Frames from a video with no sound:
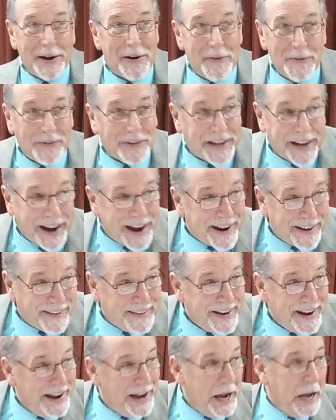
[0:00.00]
don't,
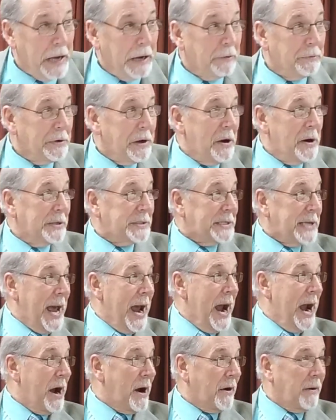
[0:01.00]
he don't know it's there.